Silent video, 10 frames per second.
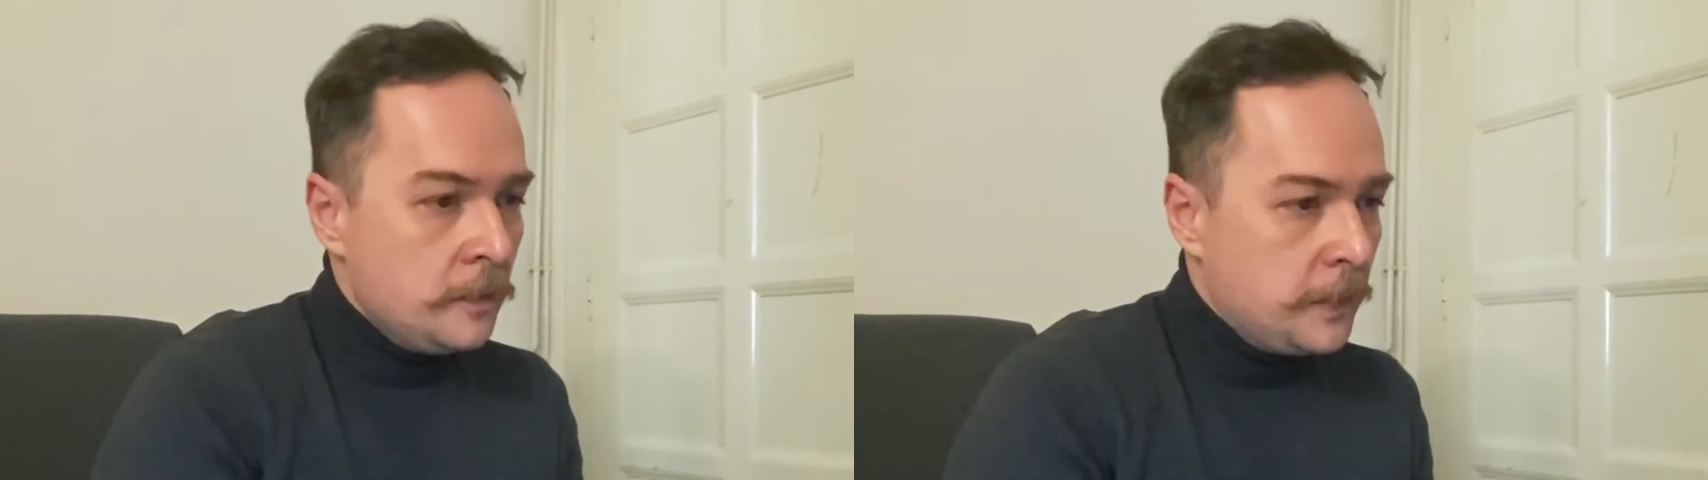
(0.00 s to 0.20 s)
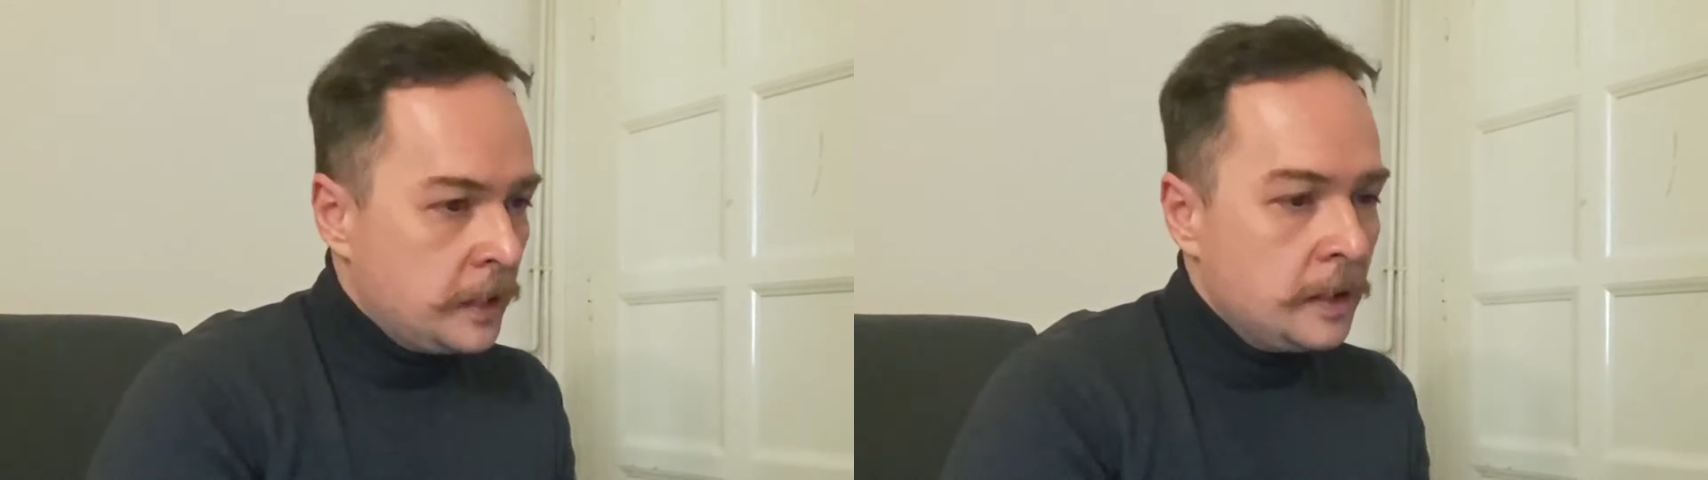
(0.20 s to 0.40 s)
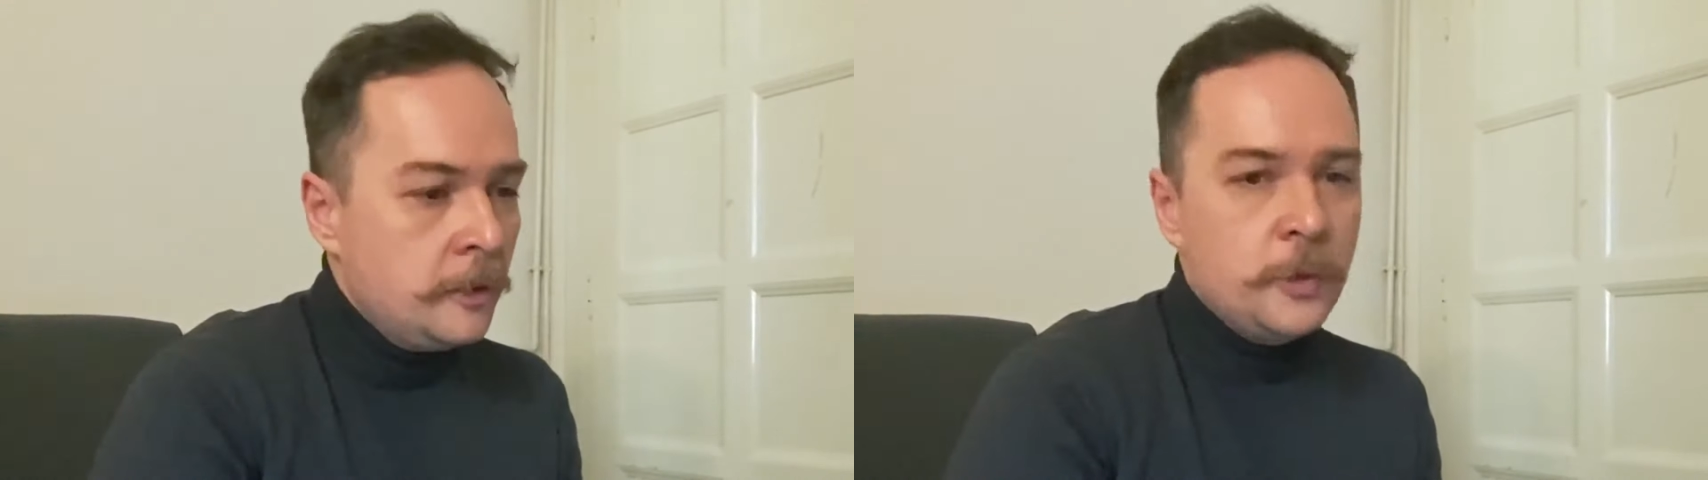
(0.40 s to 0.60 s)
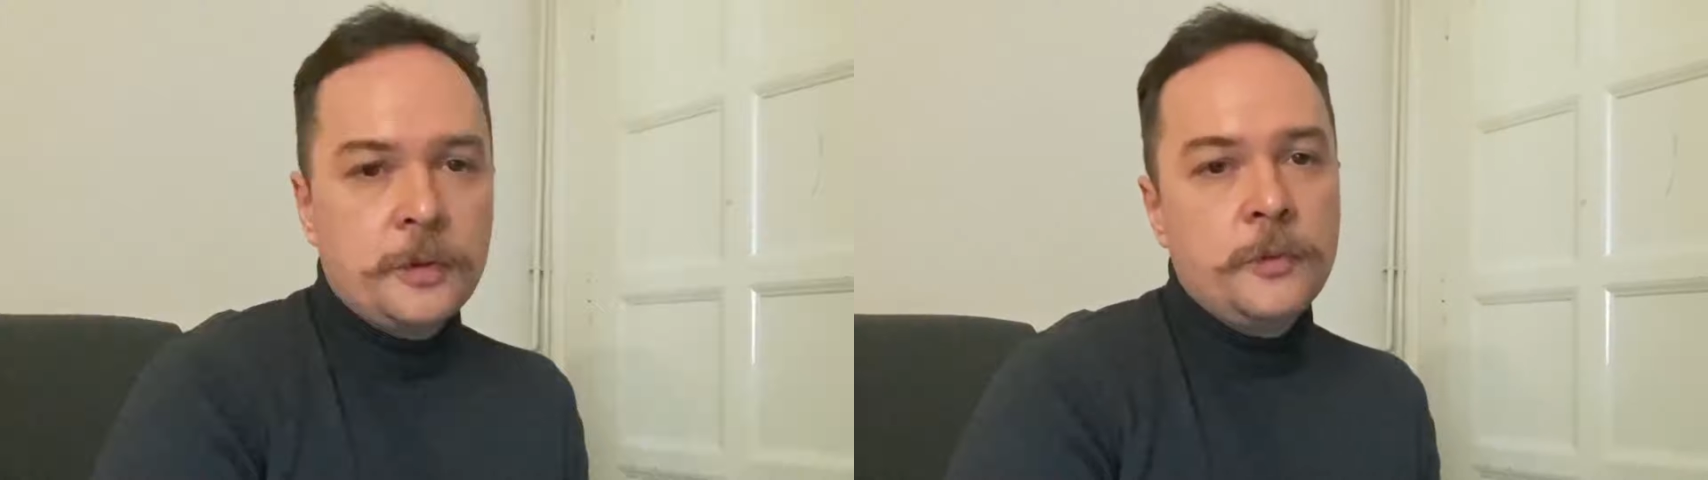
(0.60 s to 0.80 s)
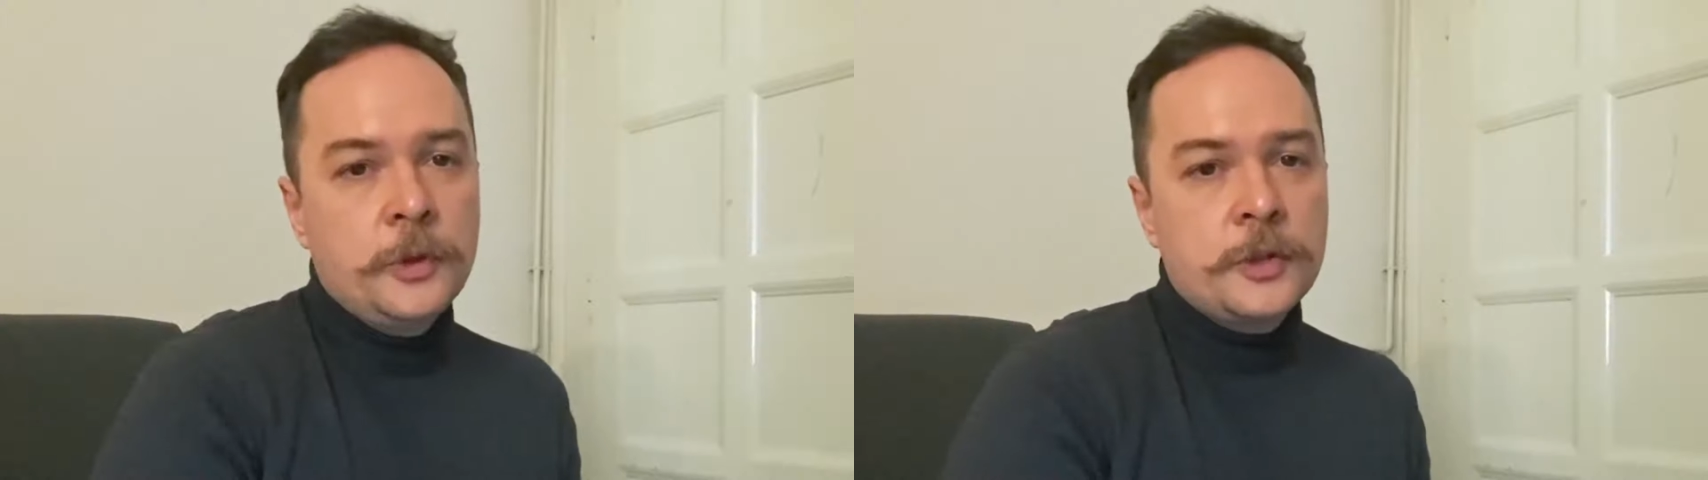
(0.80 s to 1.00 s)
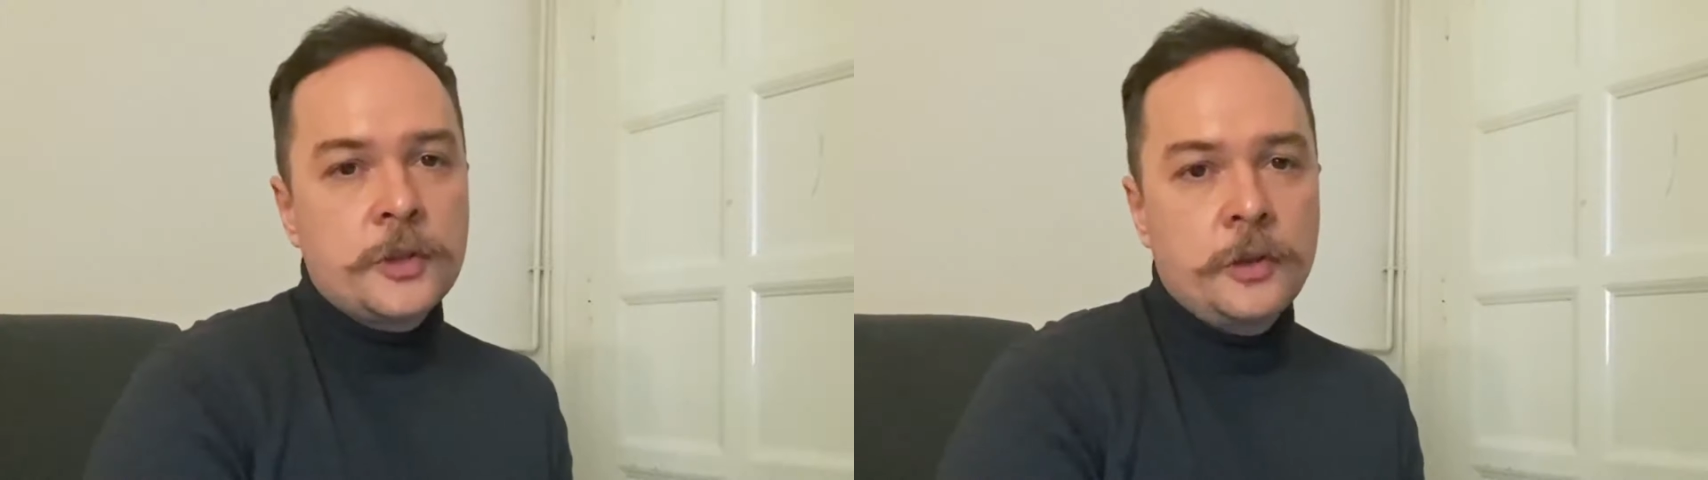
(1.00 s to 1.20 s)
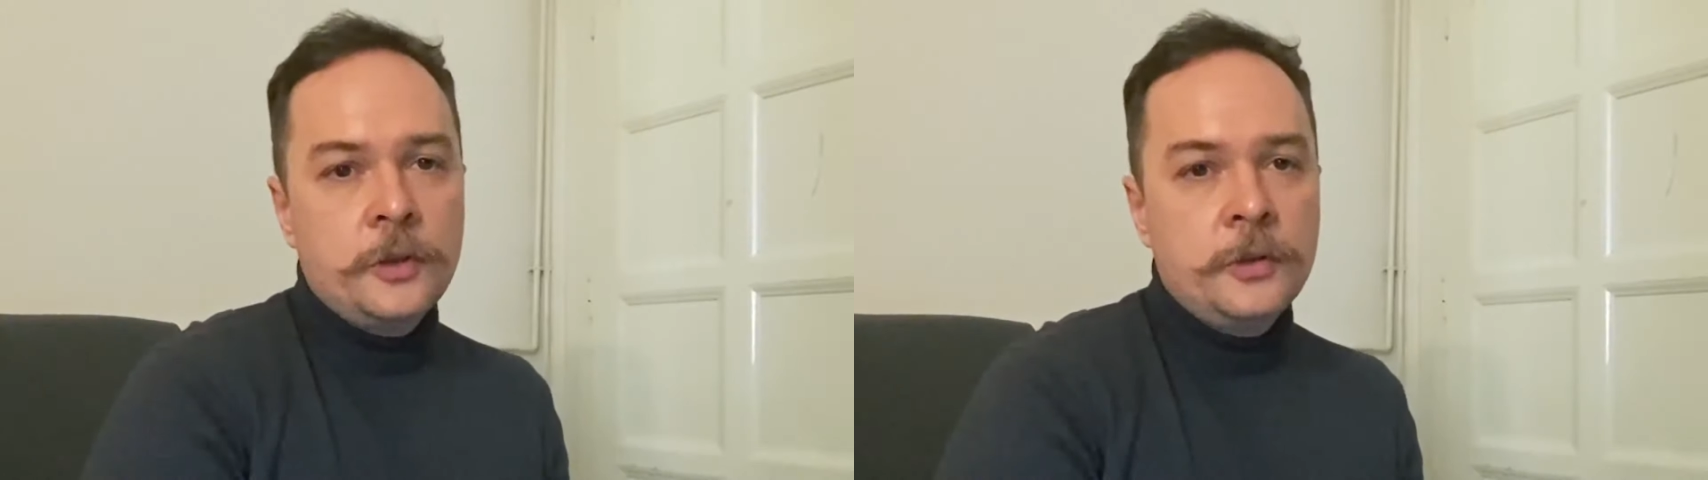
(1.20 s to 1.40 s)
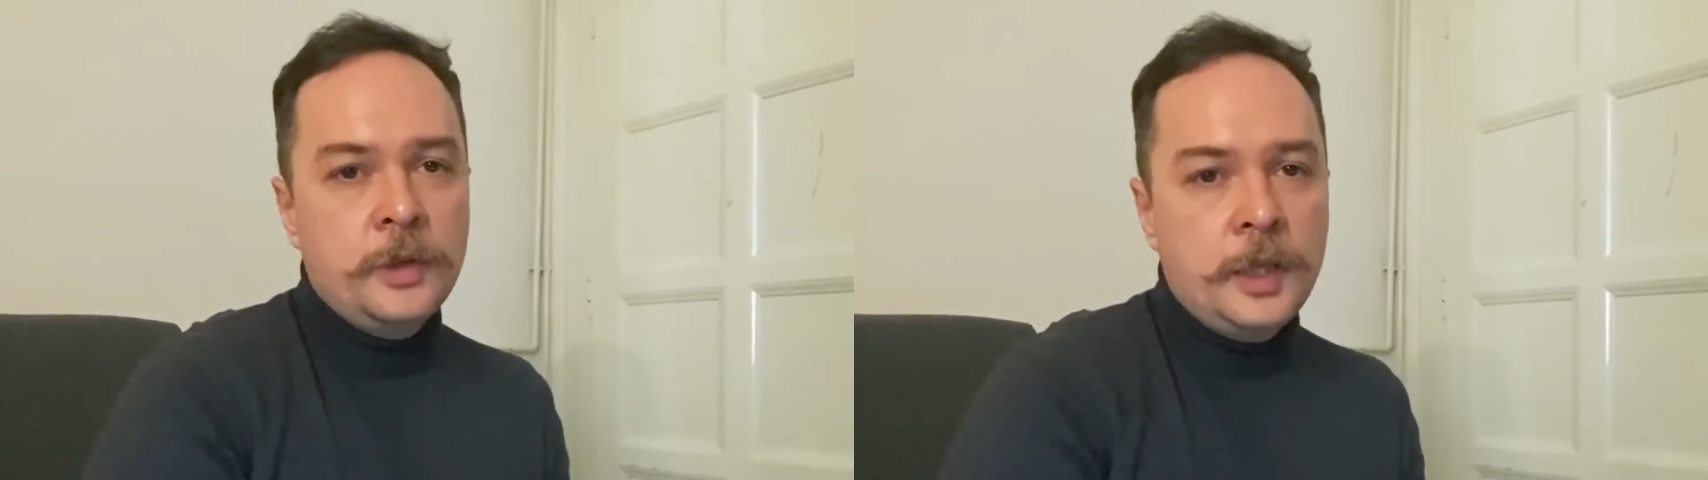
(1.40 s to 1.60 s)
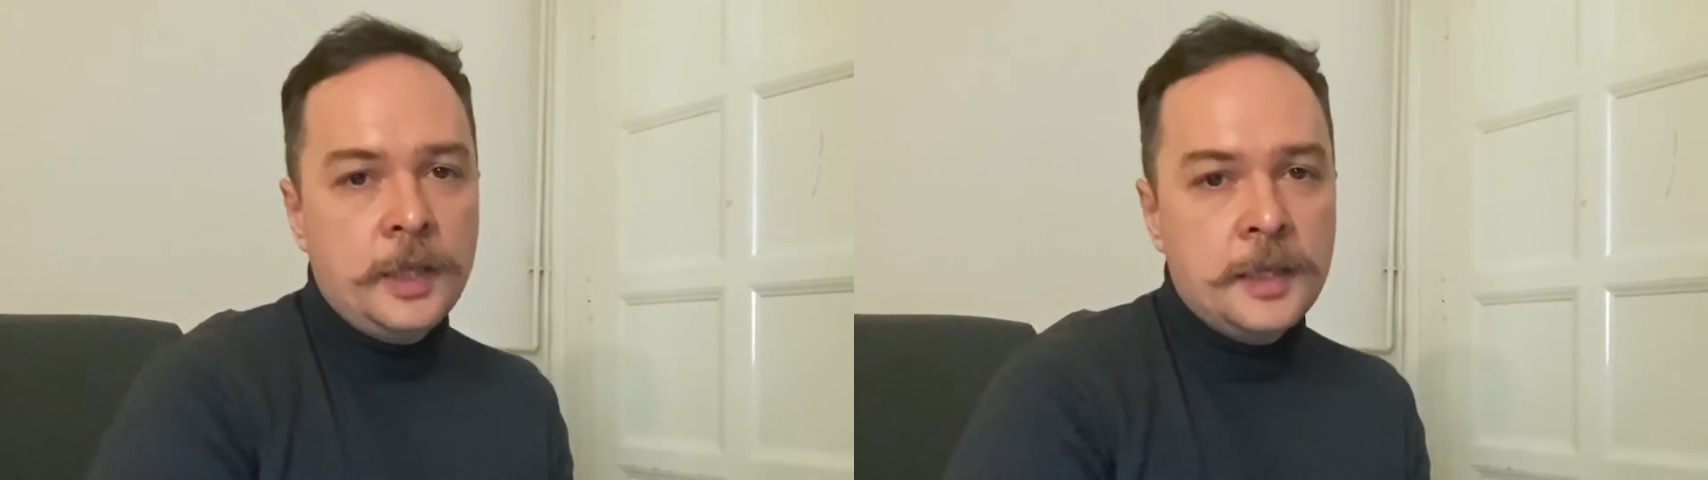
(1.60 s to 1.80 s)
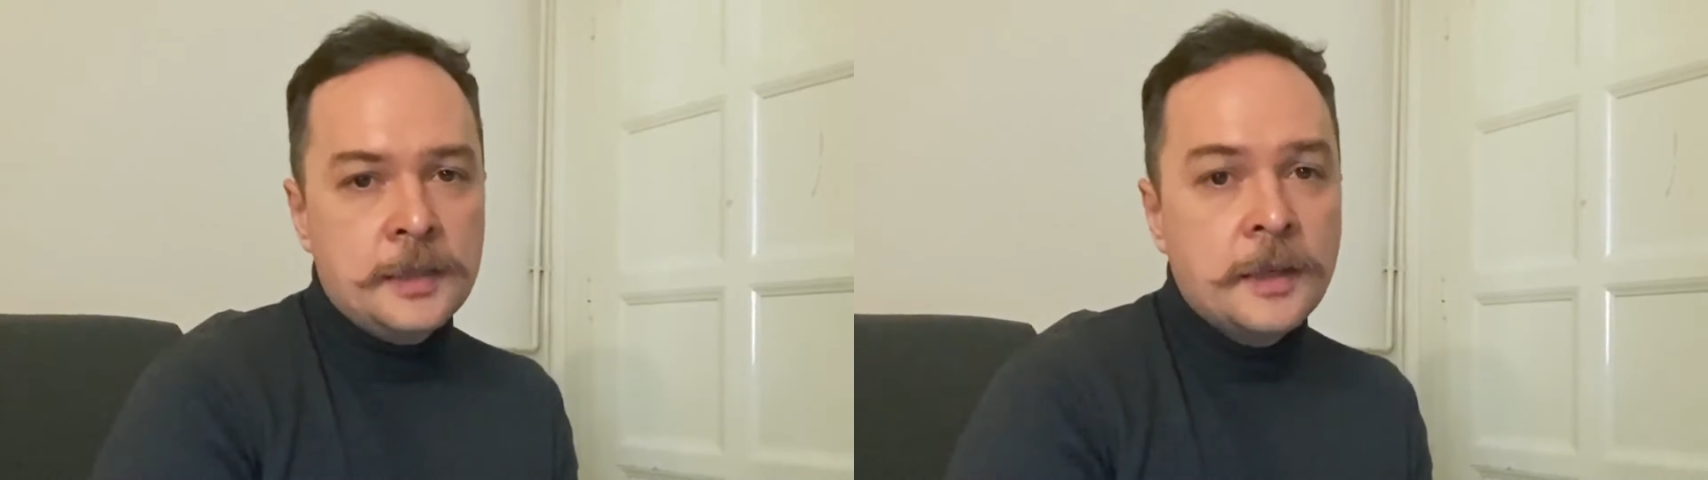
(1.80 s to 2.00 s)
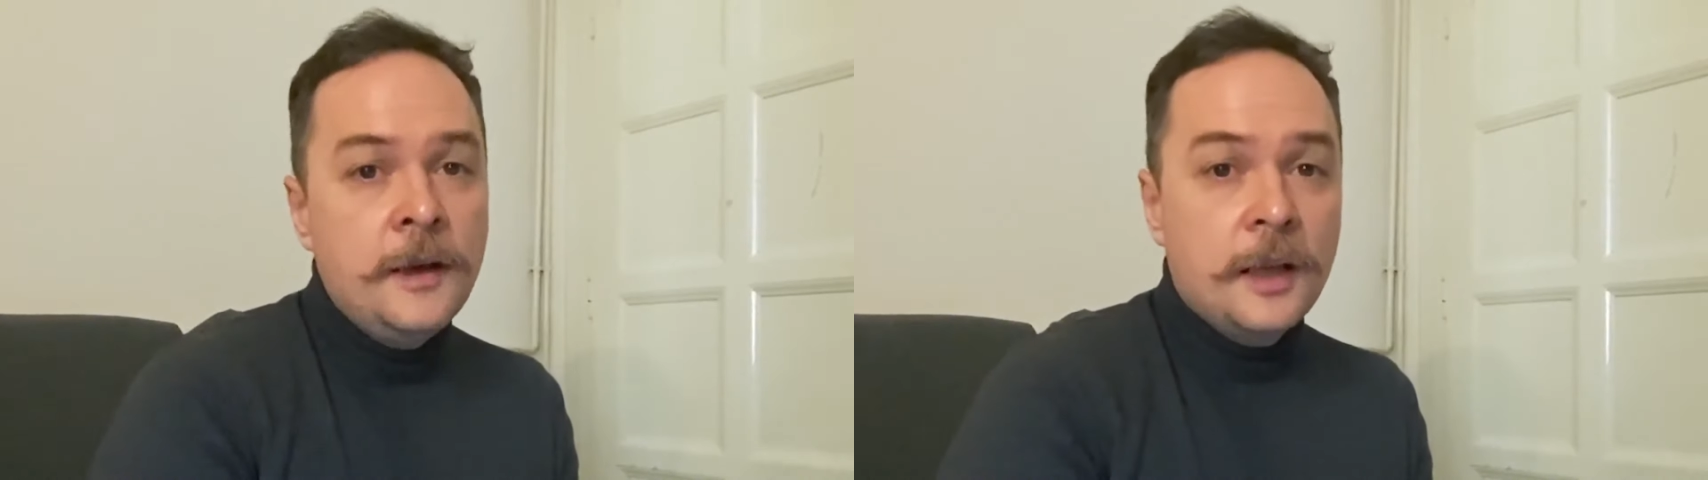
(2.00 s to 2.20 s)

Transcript: Basically, what we want to show you is